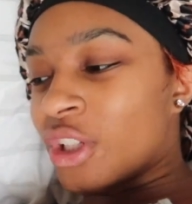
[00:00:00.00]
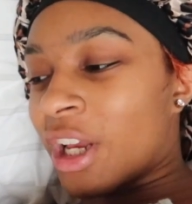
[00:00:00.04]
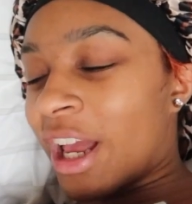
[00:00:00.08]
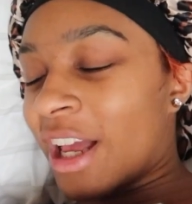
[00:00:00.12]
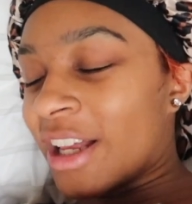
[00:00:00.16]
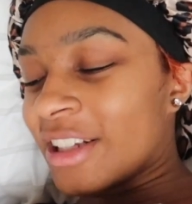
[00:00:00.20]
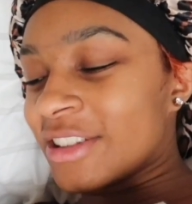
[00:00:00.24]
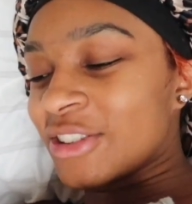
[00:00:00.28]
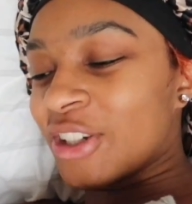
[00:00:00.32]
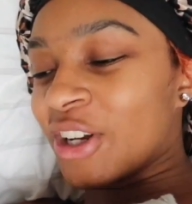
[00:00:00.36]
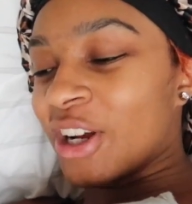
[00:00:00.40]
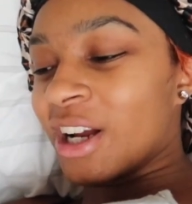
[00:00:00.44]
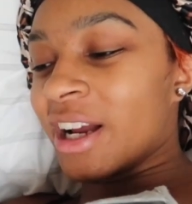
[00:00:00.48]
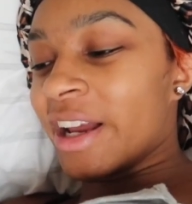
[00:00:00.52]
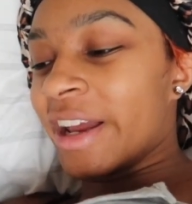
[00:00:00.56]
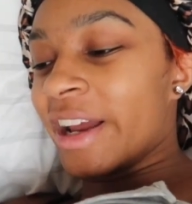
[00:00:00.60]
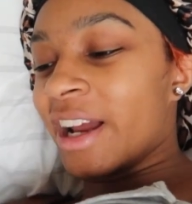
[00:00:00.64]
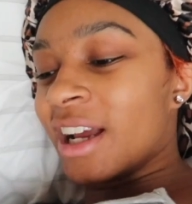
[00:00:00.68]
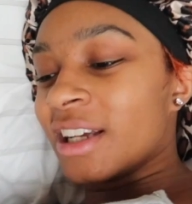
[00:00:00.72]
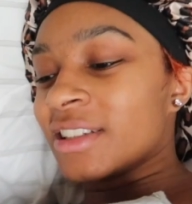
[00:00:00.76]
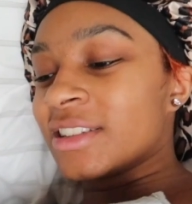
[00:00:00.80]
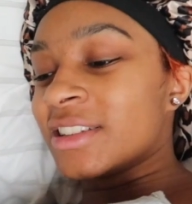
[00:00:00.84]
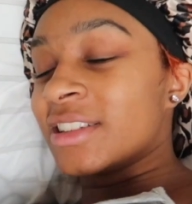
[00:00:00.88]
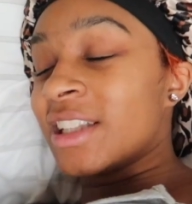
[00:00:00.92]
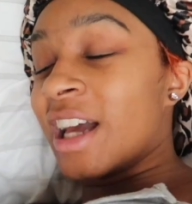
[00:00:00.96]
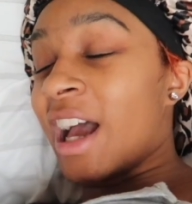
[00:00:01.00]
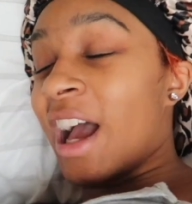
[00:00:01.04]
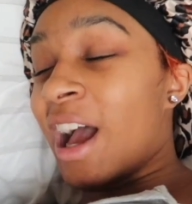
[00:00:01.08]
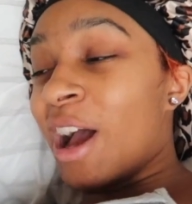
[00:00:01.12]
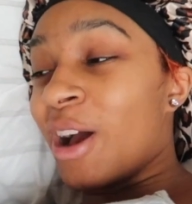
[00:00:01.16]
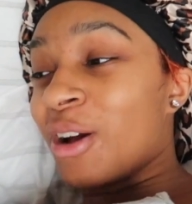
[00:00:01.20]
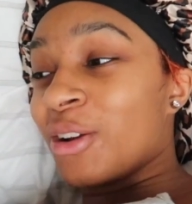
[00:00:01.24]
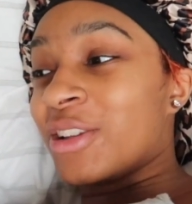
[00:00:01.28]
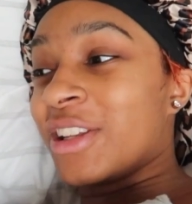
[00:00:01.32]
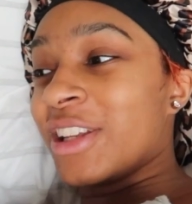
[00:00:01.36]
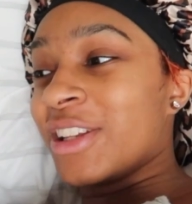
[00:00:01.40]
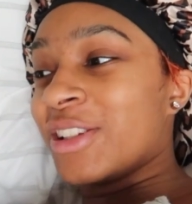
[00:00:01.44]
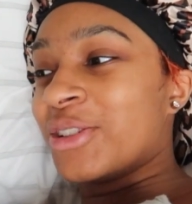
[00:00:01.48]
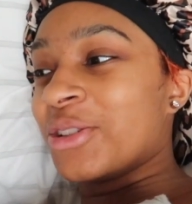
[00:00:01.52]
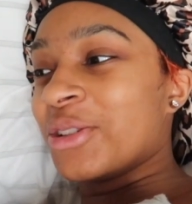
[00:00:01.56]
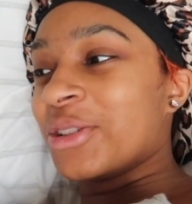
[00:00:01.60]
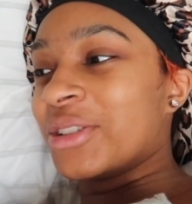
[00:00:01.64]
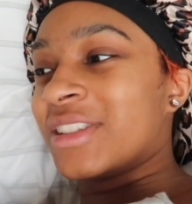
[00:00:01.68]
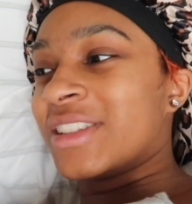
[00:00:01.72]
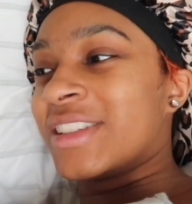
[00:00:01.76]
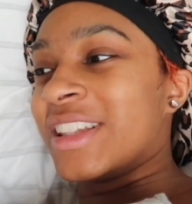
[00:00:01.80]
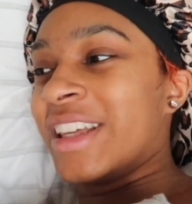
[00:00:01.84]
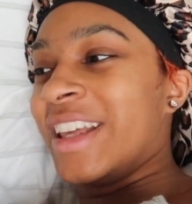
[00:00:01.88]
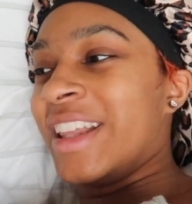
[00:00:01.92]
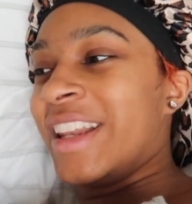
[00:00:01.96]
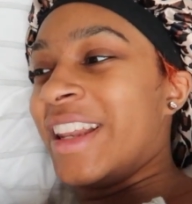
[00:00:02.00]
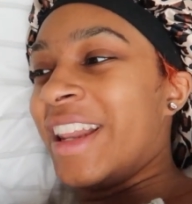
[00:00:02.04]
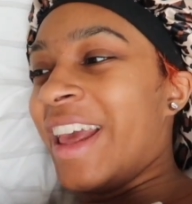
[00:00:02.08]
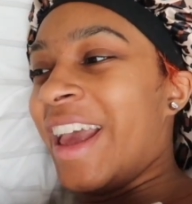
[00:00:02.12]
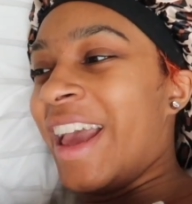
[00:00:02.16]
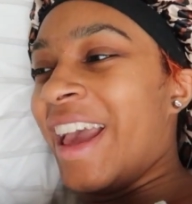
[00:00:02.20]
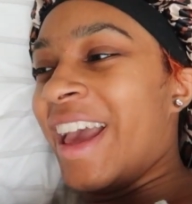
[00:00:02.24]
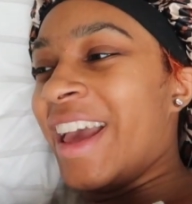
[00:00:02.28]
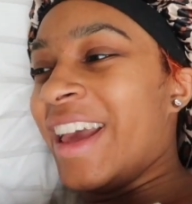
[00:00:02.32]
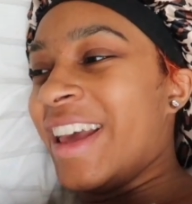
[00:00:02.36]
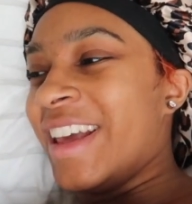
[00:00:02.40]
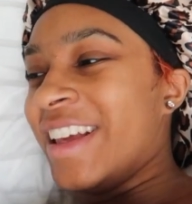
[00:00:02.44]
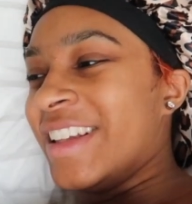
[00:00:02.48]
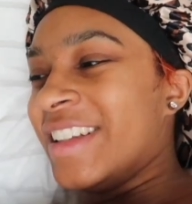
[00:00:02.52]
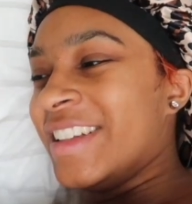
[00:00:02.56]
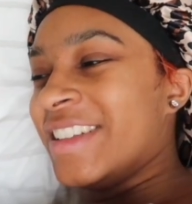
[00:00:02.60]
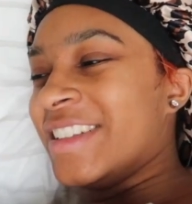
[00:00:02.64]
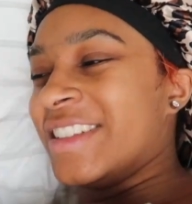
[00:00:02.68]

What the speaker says: Changing her hairstyle. Did you see that?